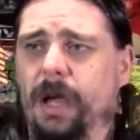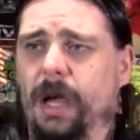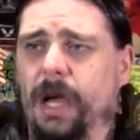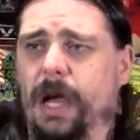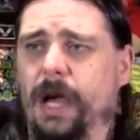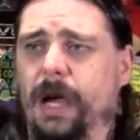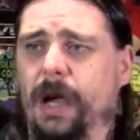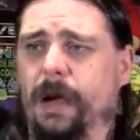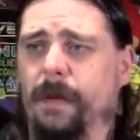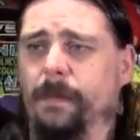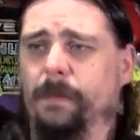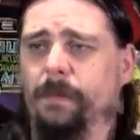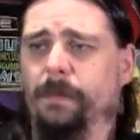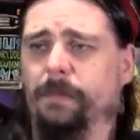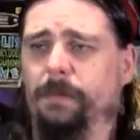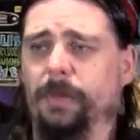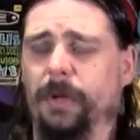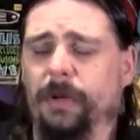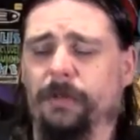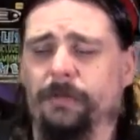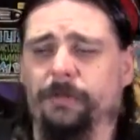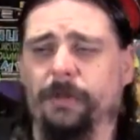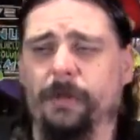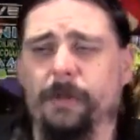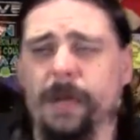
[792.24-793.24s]
Um,
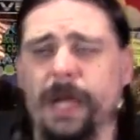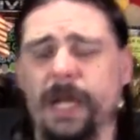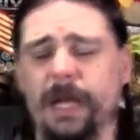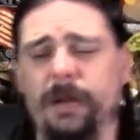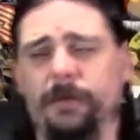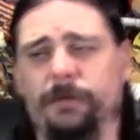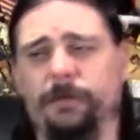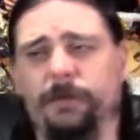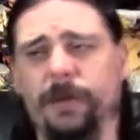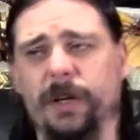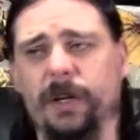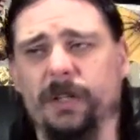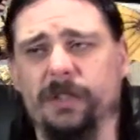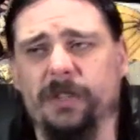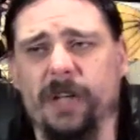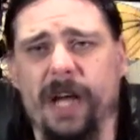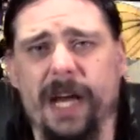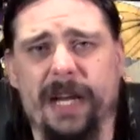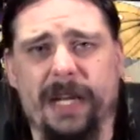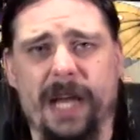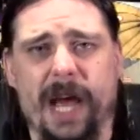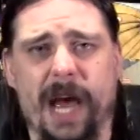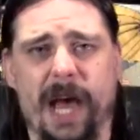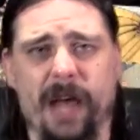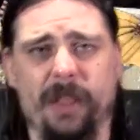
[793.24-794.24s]
but for me, it feels
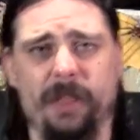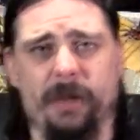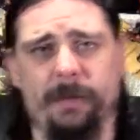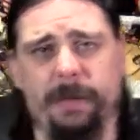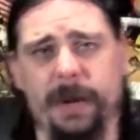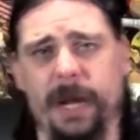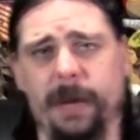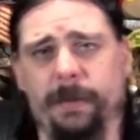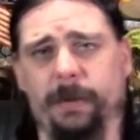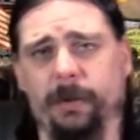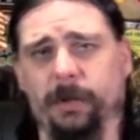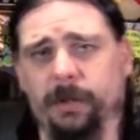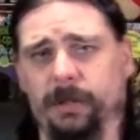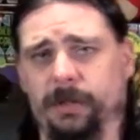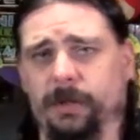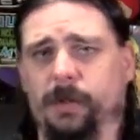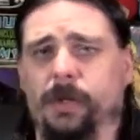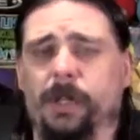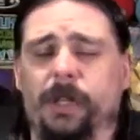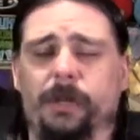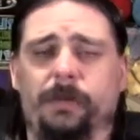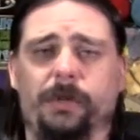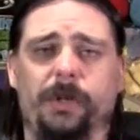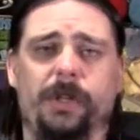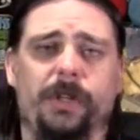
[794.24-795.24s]
like other people are
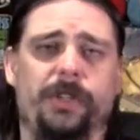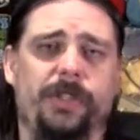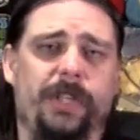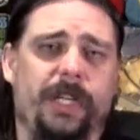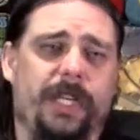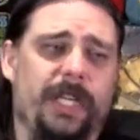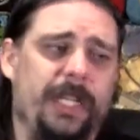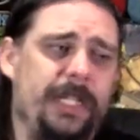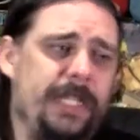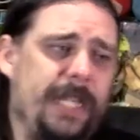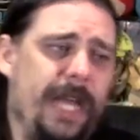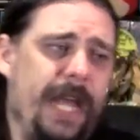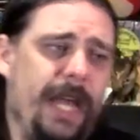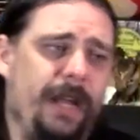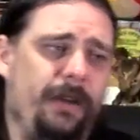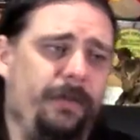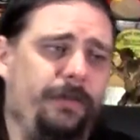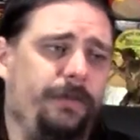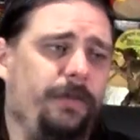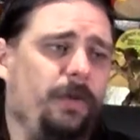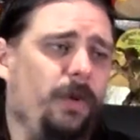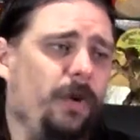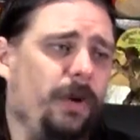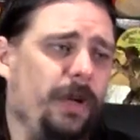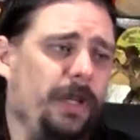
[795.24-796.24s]
doing the music, and Dan
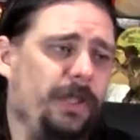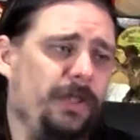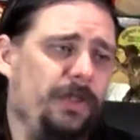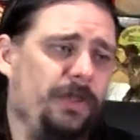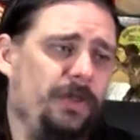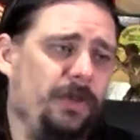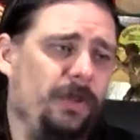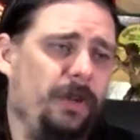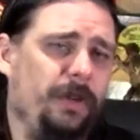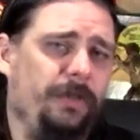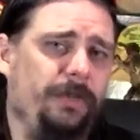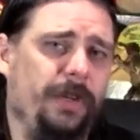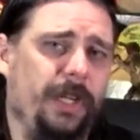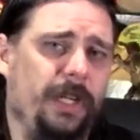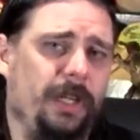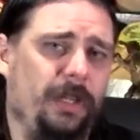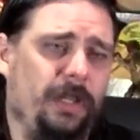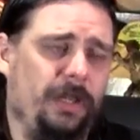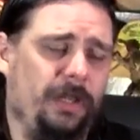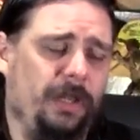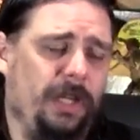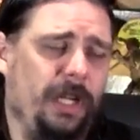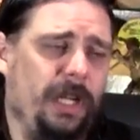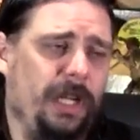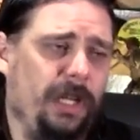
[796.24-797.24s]
Forden's sort of in,
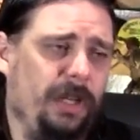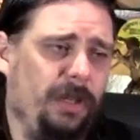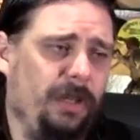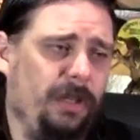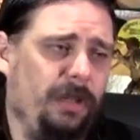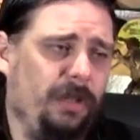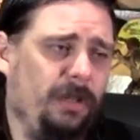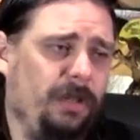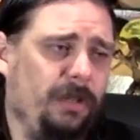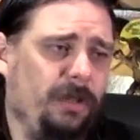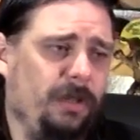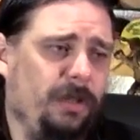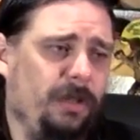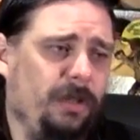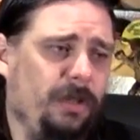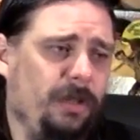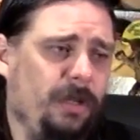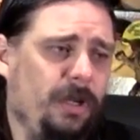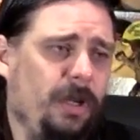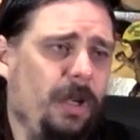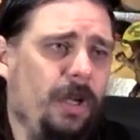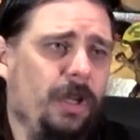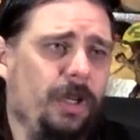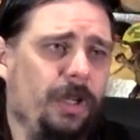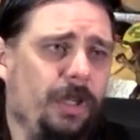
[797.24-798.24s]
in
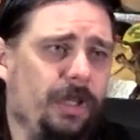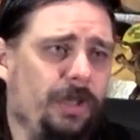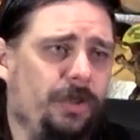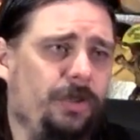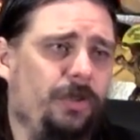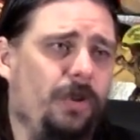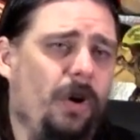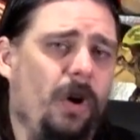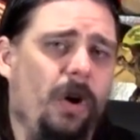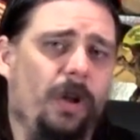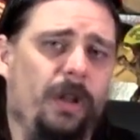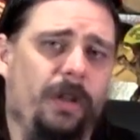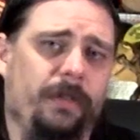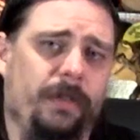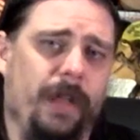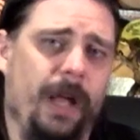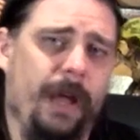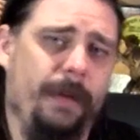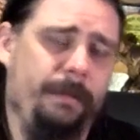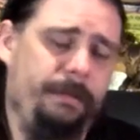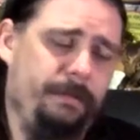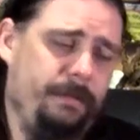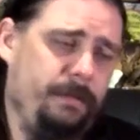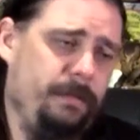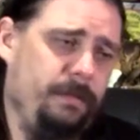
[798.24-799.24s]
control of
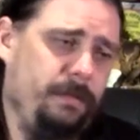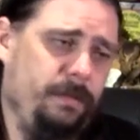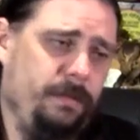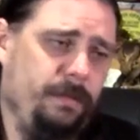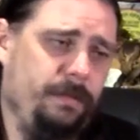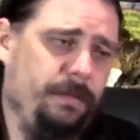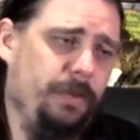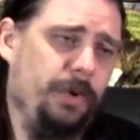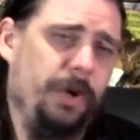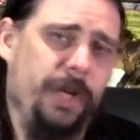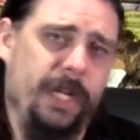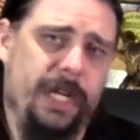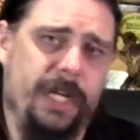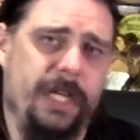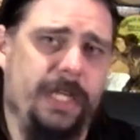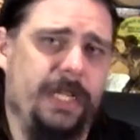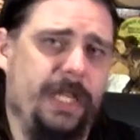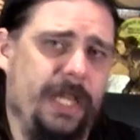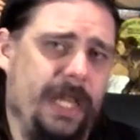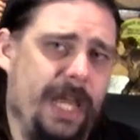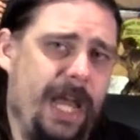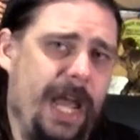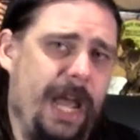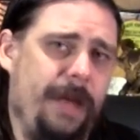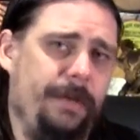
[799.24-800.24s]
like putting into
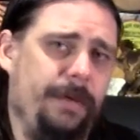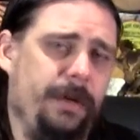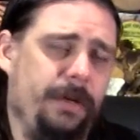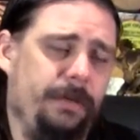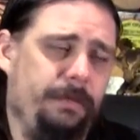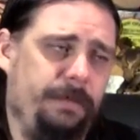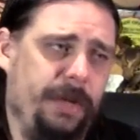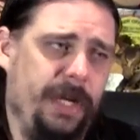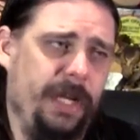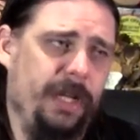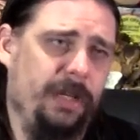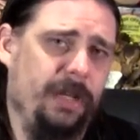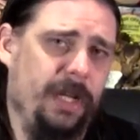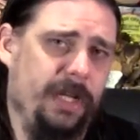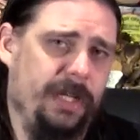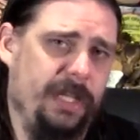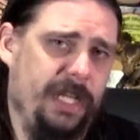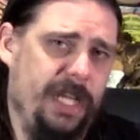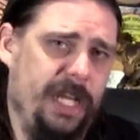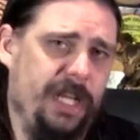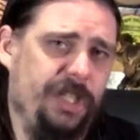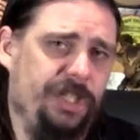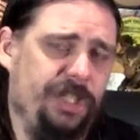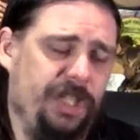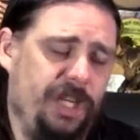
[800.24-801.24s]
the game and being like
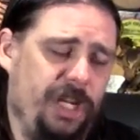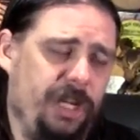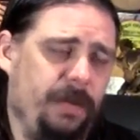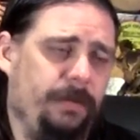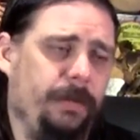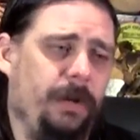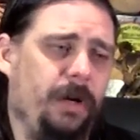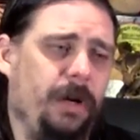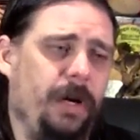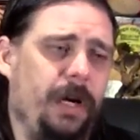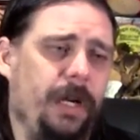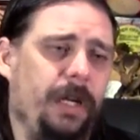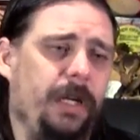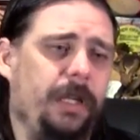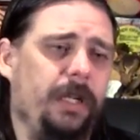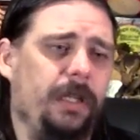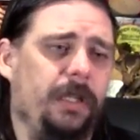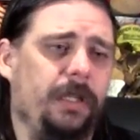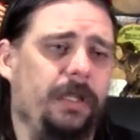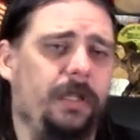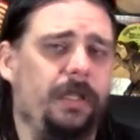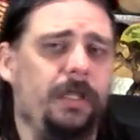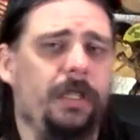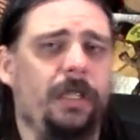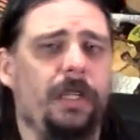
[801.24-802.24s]
the engineer behind it
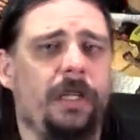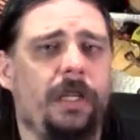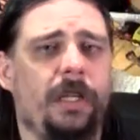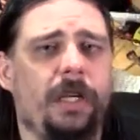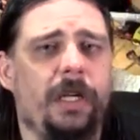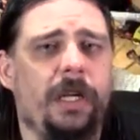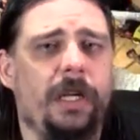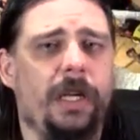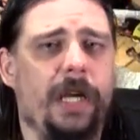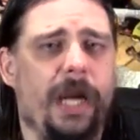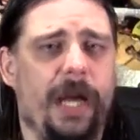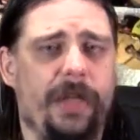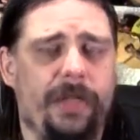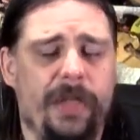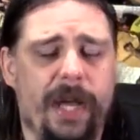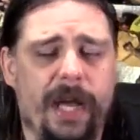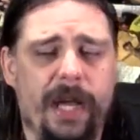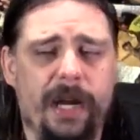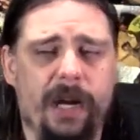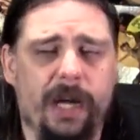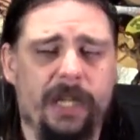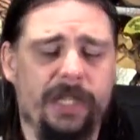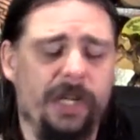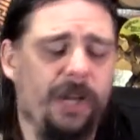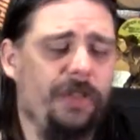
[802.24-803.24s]
and and
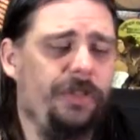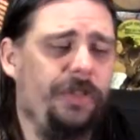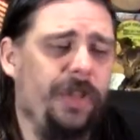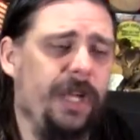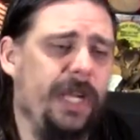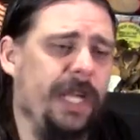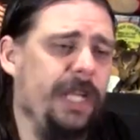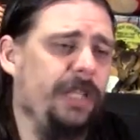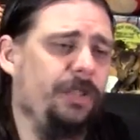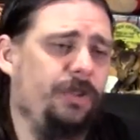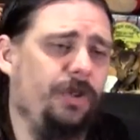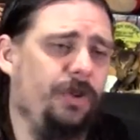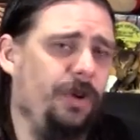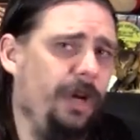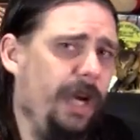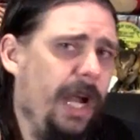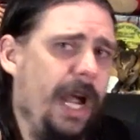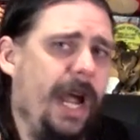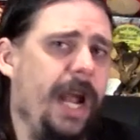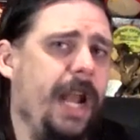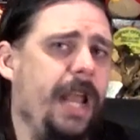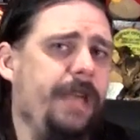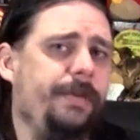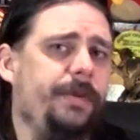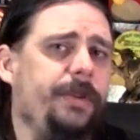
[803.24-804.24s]
that. I don't think he's
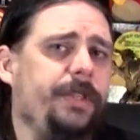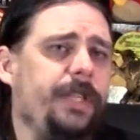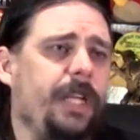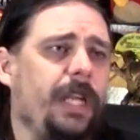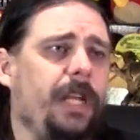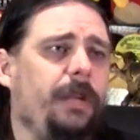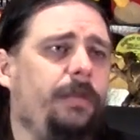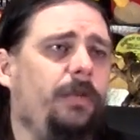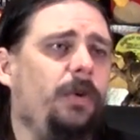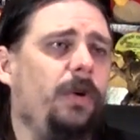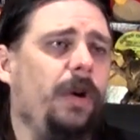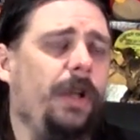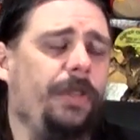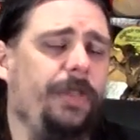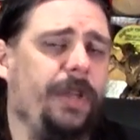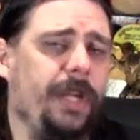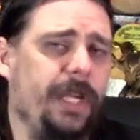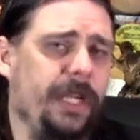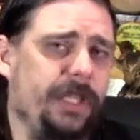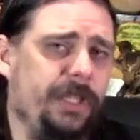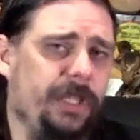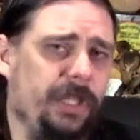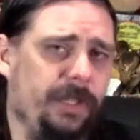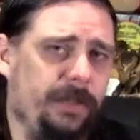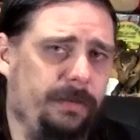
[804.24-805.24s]
creating music anymore. I think
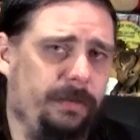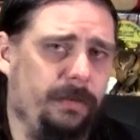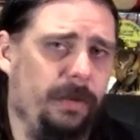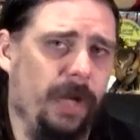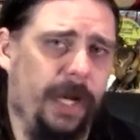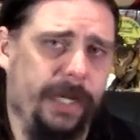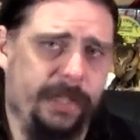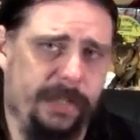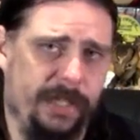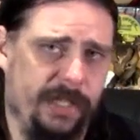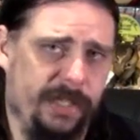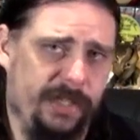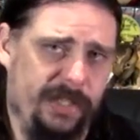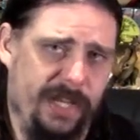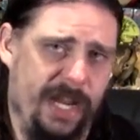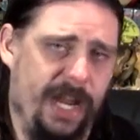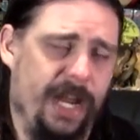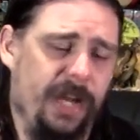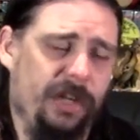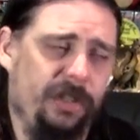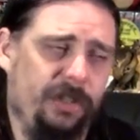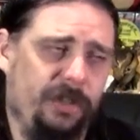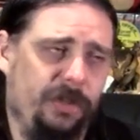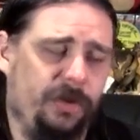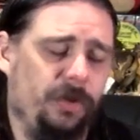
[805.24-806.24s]
he's just like the
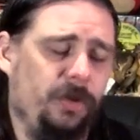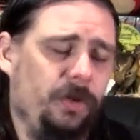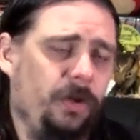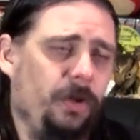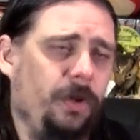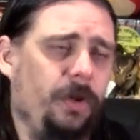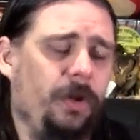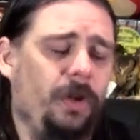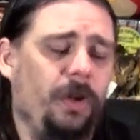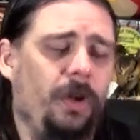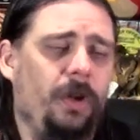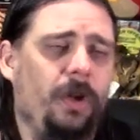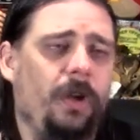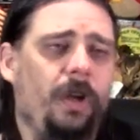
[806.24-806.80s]
sound dude.